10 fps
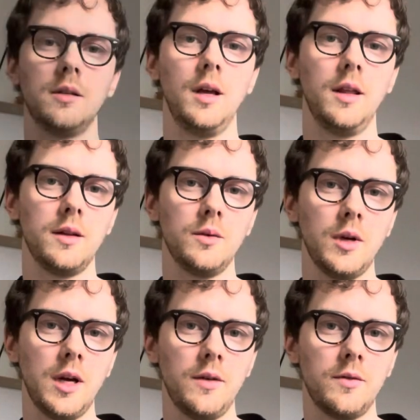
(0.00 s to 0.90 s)
And then we
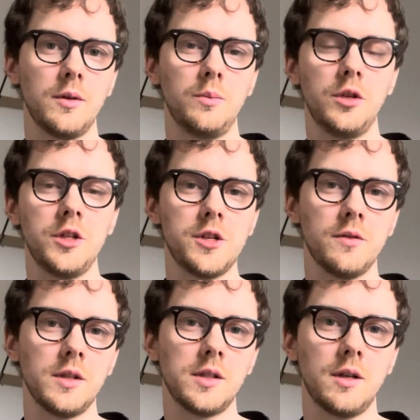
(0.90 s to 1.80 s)
have the bridge of
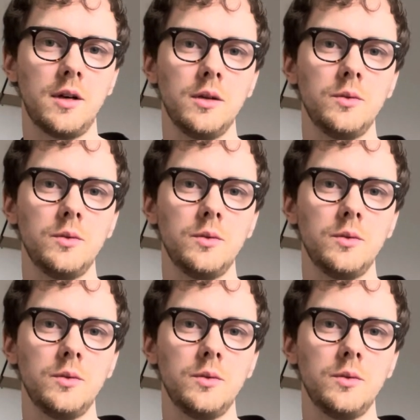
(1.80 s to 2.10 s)
the song,